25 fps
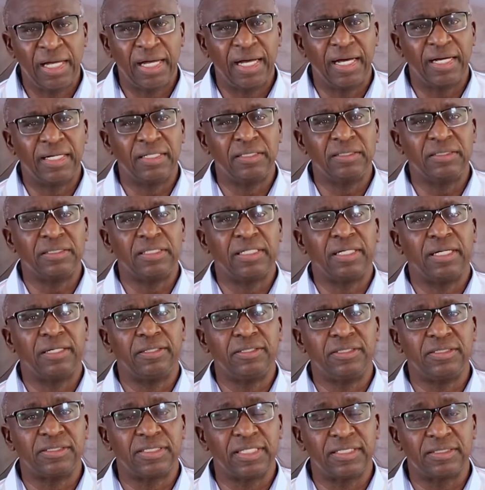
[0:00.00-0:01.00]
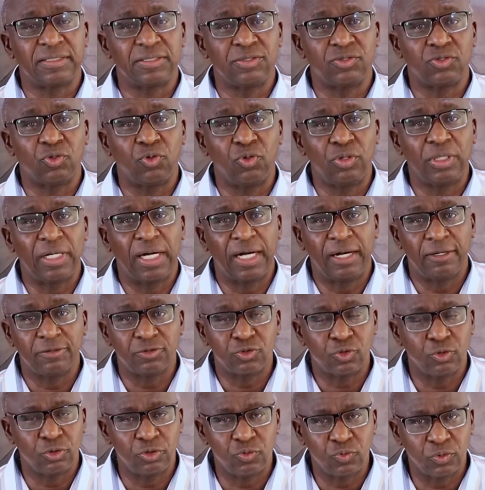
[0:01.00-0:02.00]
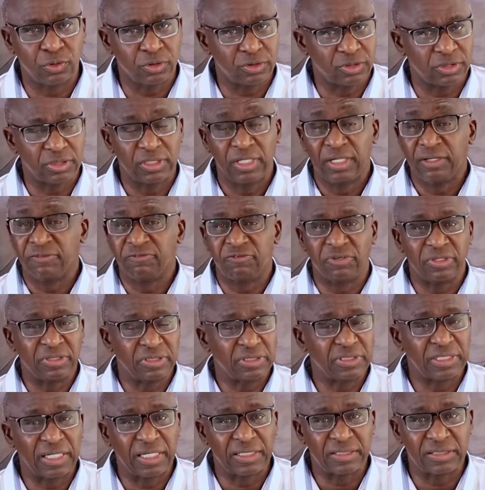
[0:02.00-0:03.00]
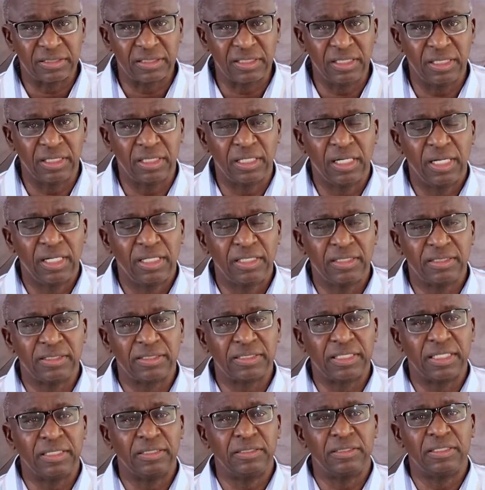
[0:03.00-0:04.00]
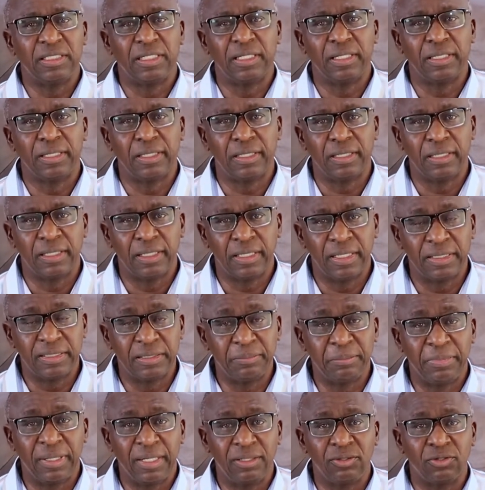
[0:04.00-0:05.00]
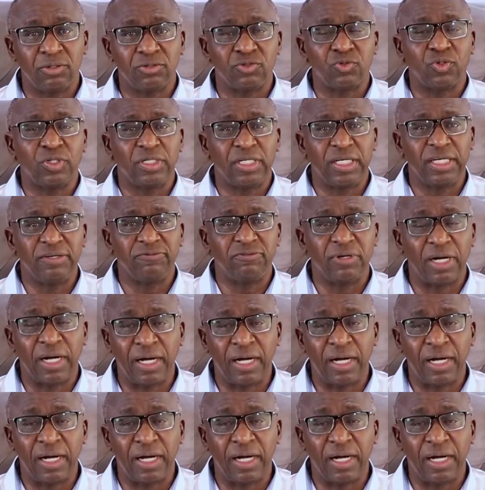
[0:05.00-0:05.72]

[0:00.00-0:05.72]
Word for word: And uh, he says his whole household was fantastic. He said uh, uh, the man also gave